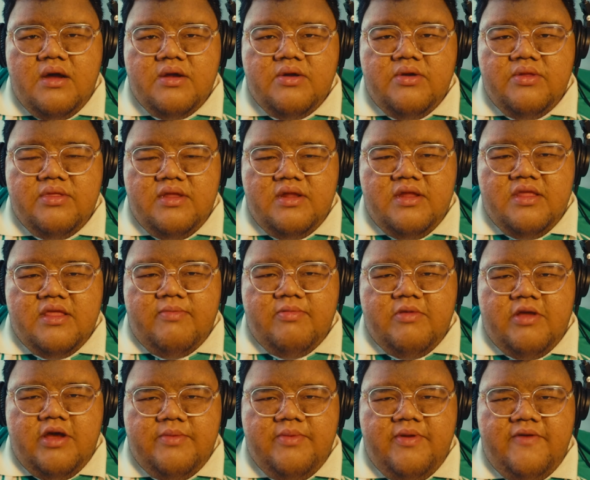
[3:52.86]
Consider
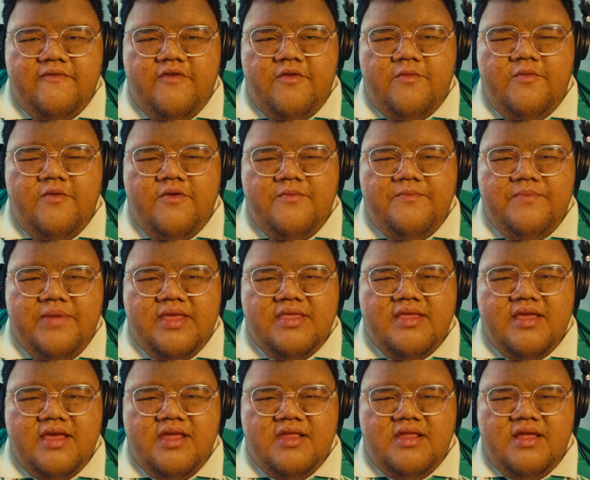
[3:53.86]
subscribing for more bass
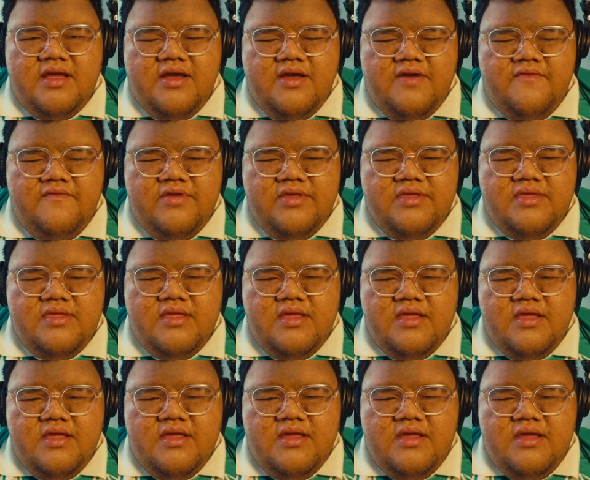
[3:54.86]
and guitar covers.
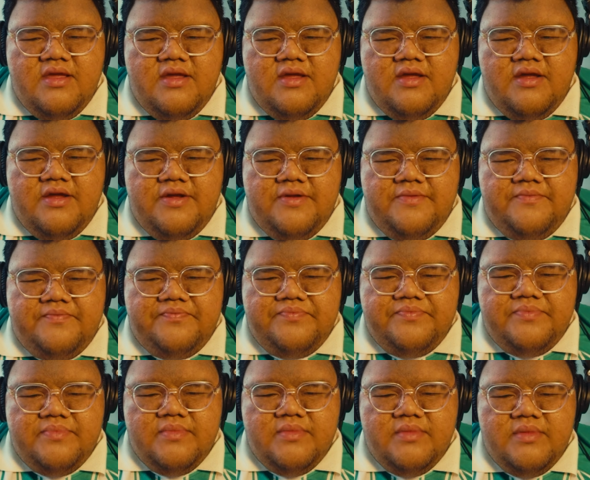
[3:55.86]

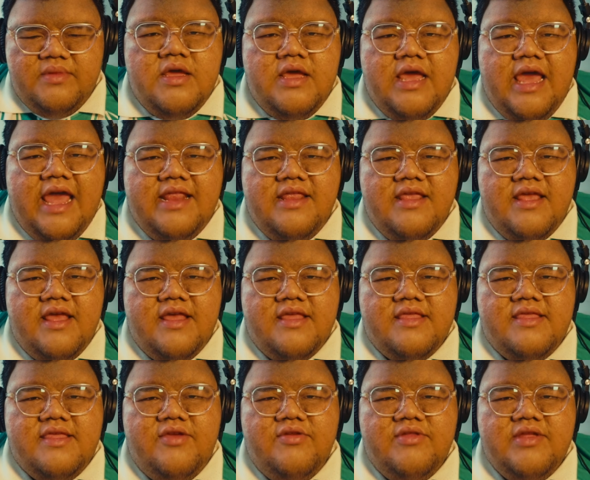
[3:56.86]
And yeah,
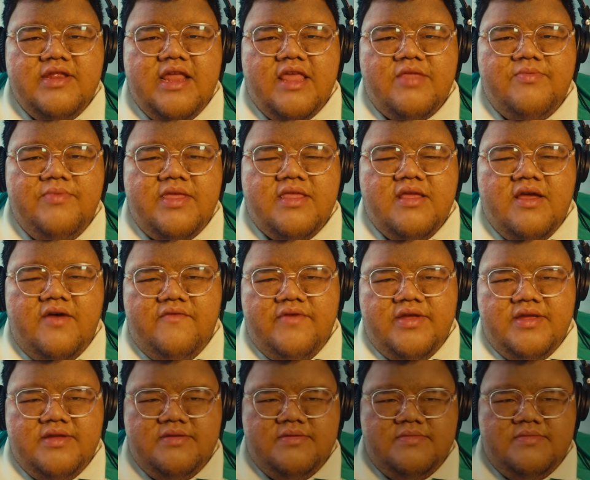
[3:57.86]
see you in the next bass cover.